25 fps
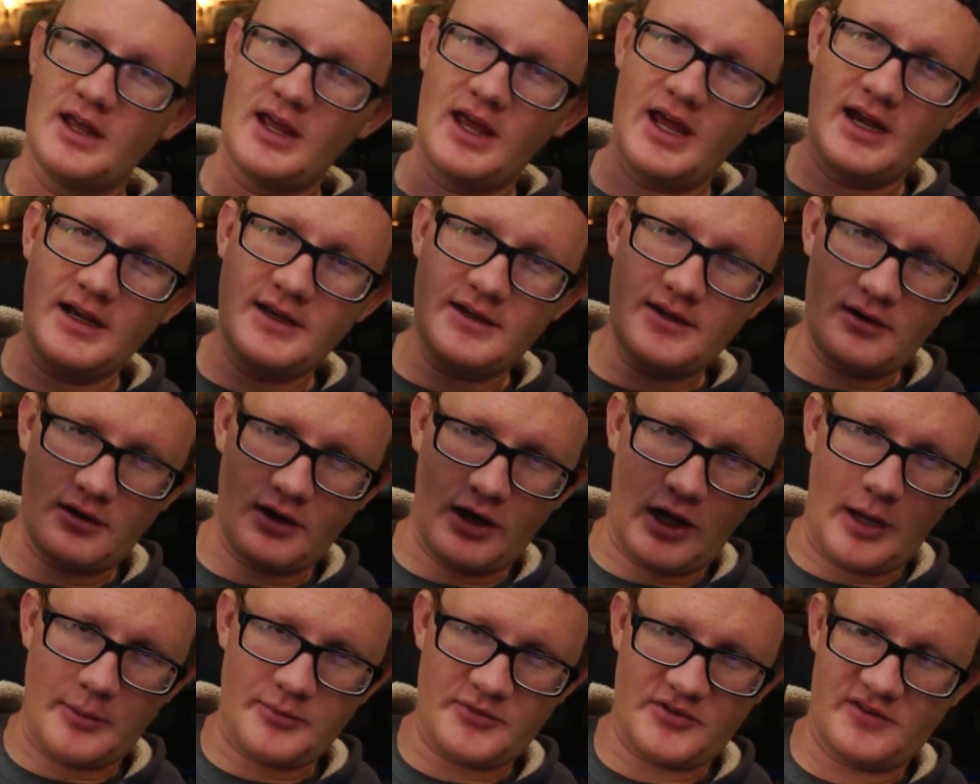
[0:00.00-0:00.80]
Enter
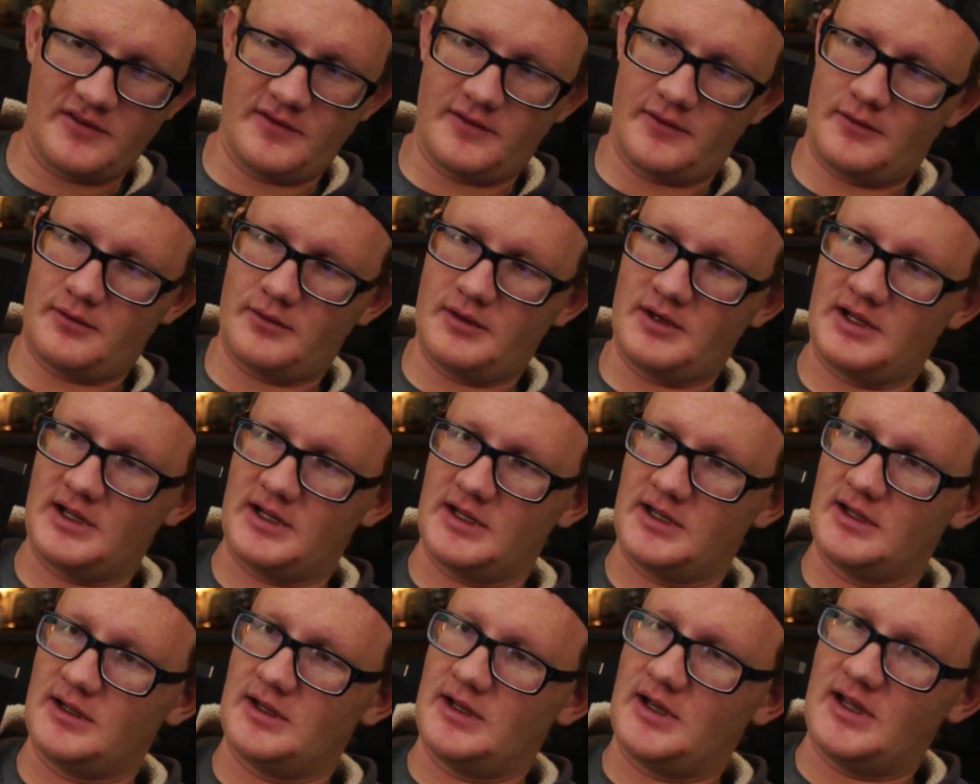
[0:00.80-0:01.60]
option
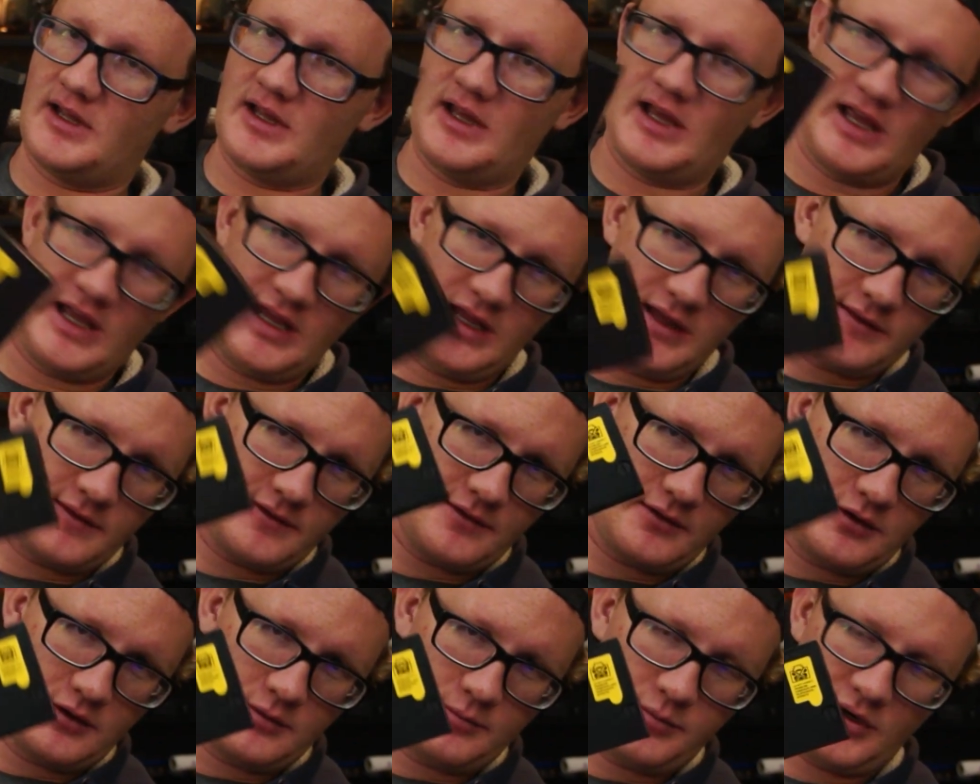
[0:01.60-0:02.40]
3, a
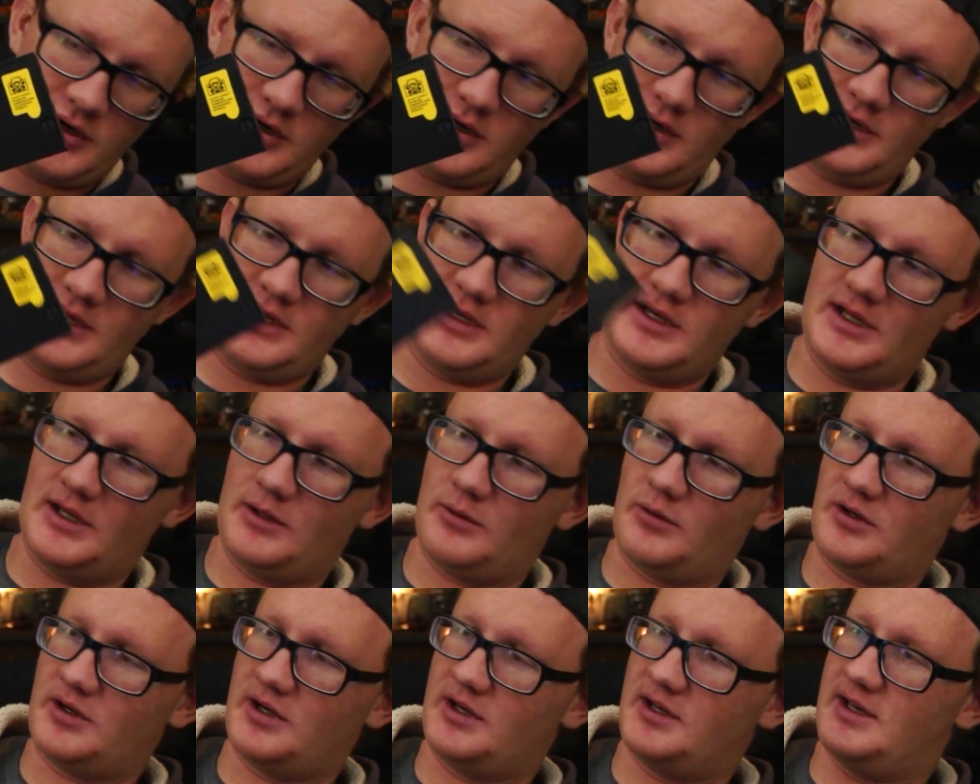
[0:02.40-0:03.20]
third-party
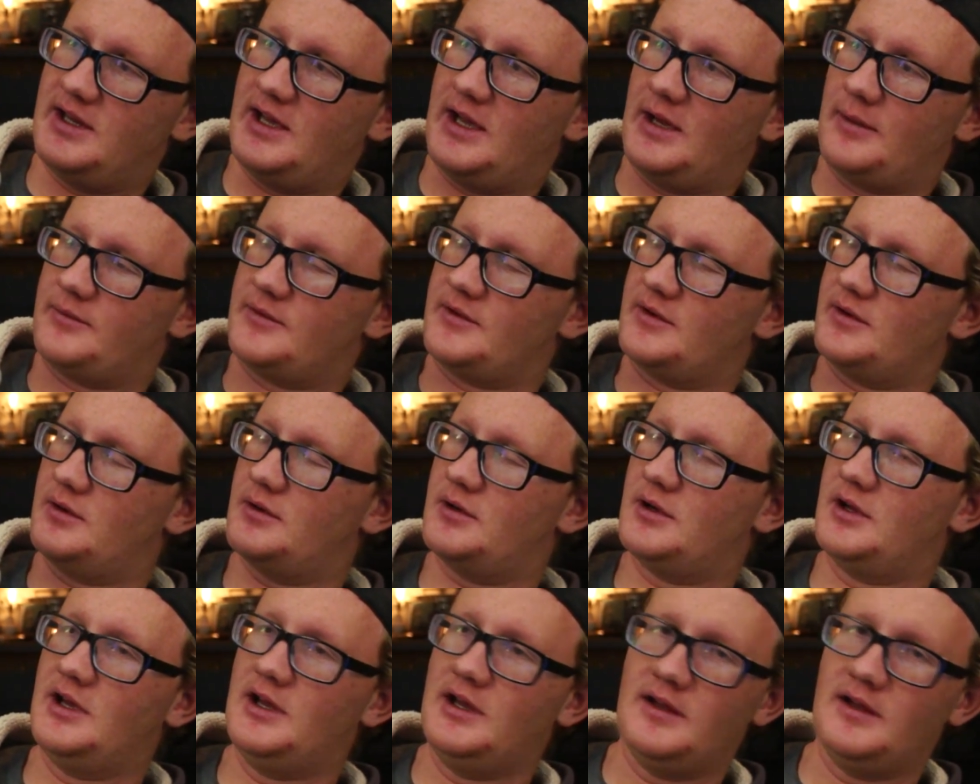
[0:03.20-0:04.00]
network adapter
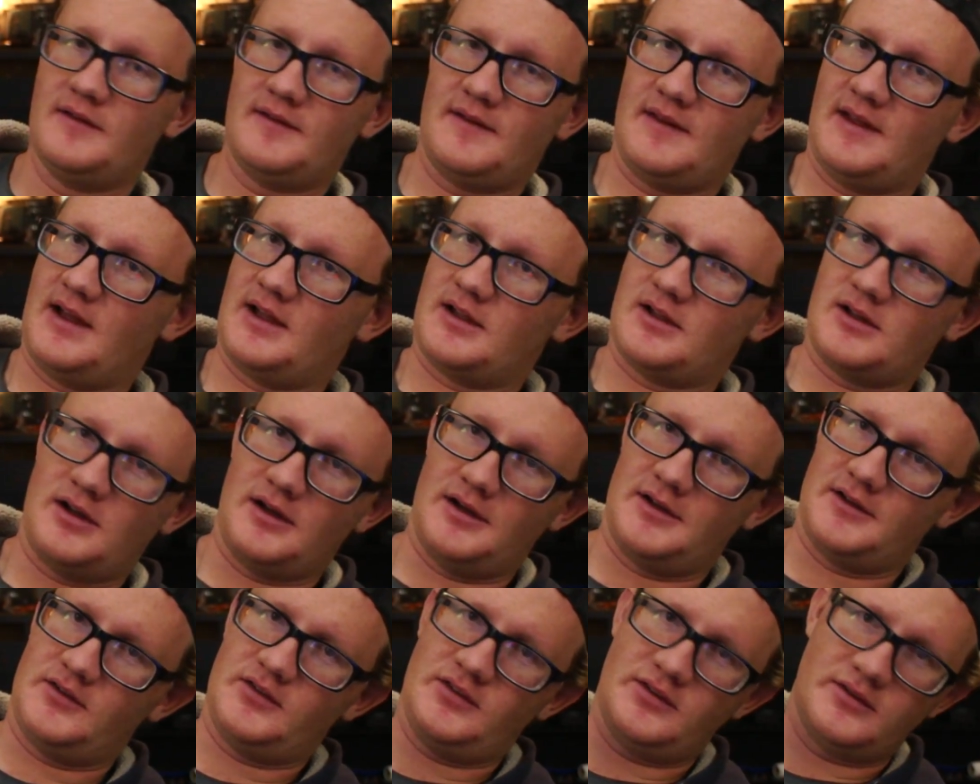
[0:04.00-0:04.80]
that
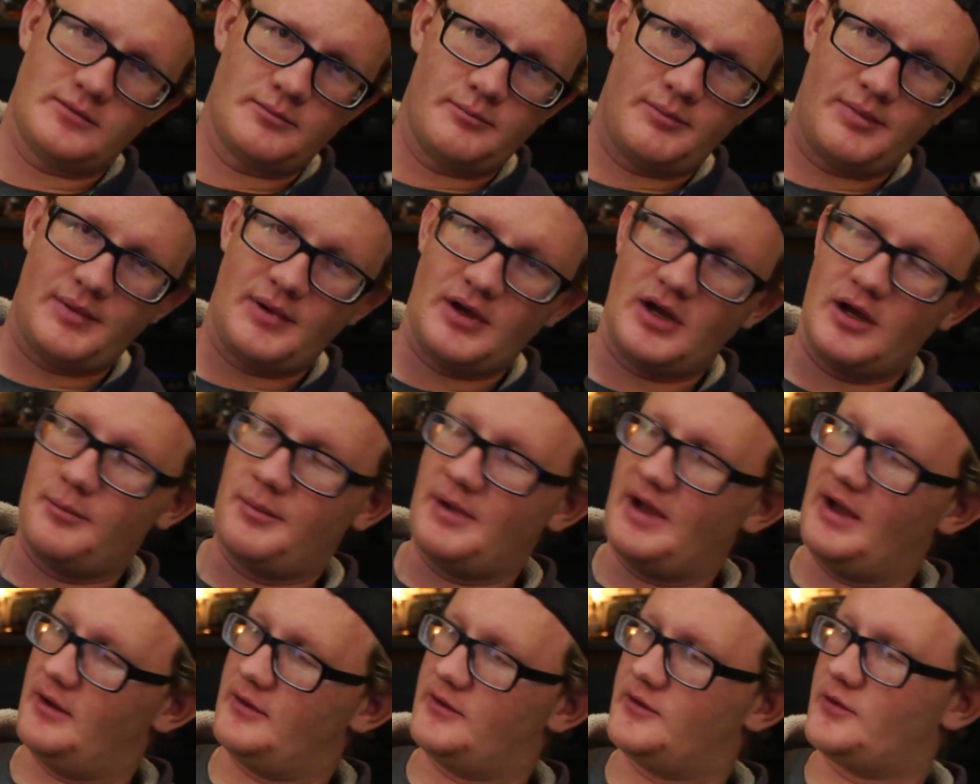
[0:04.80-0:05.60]
costs
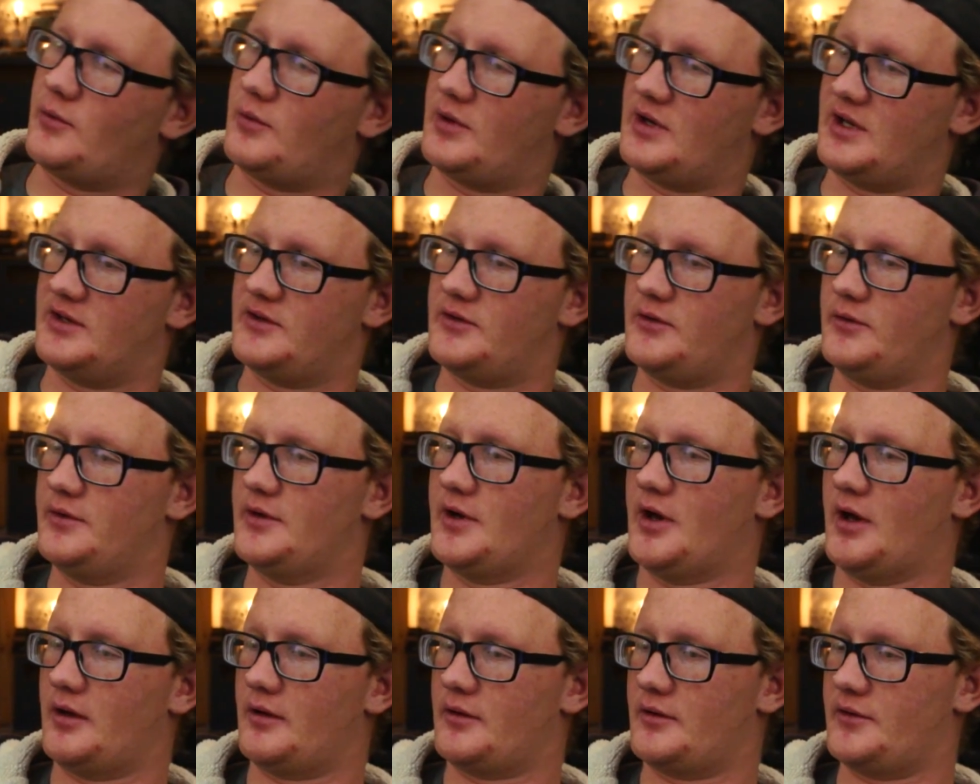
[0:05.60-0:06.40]
about
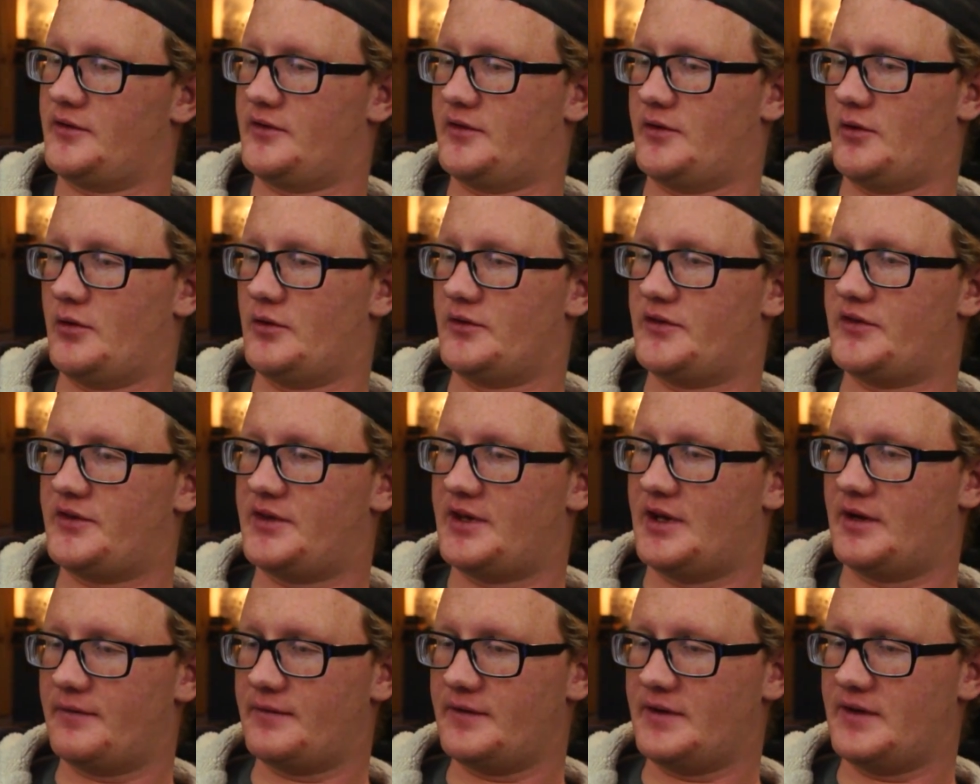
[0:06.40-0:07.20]
$22, so it's
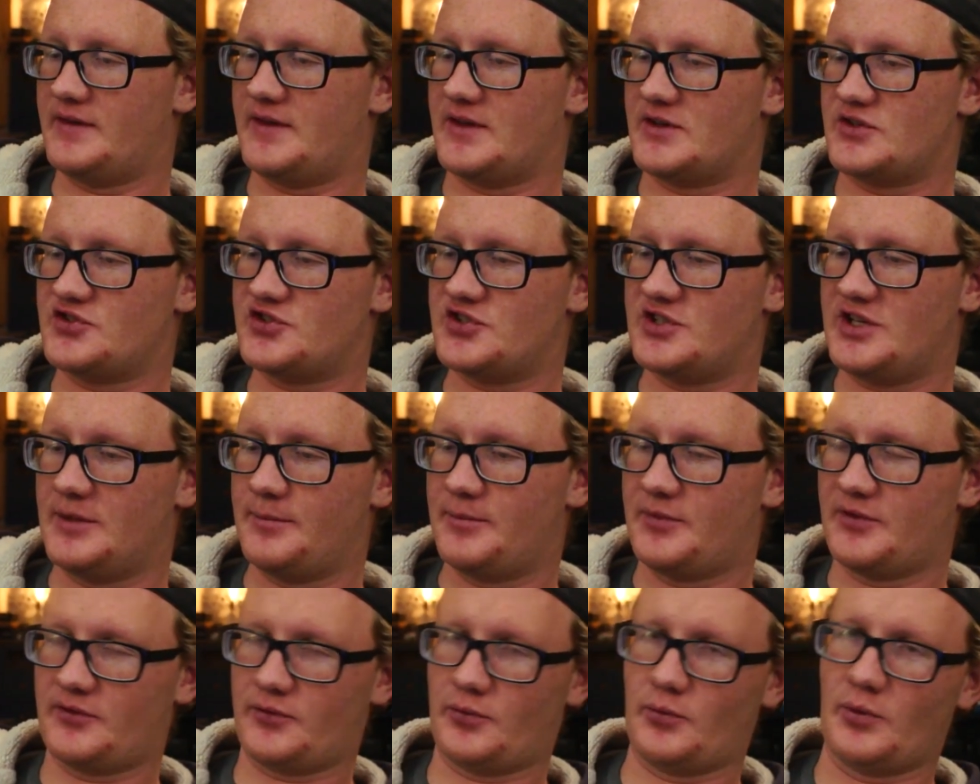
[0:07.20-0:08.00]
definitely the
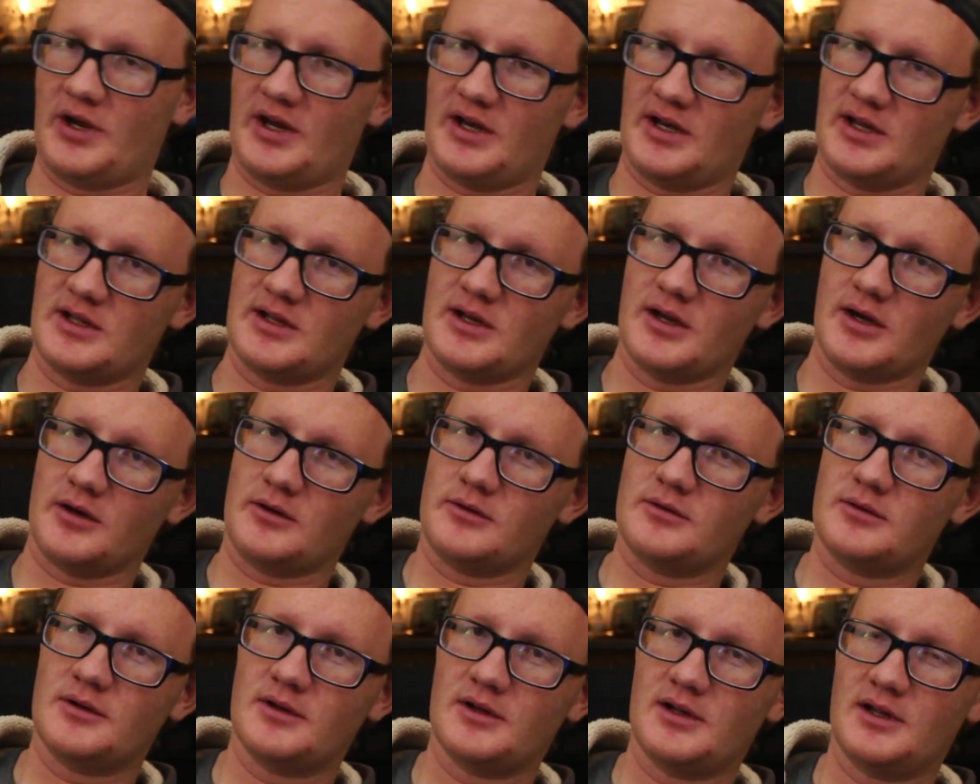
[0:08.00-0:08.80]
cheapest way to
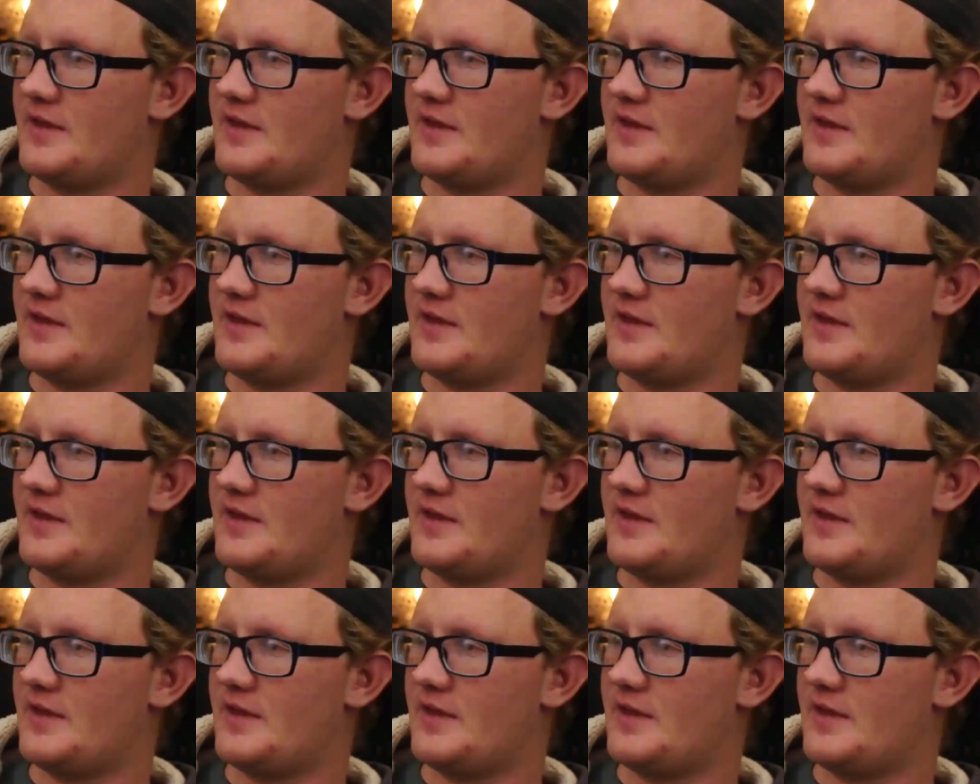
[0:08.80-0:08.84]
go.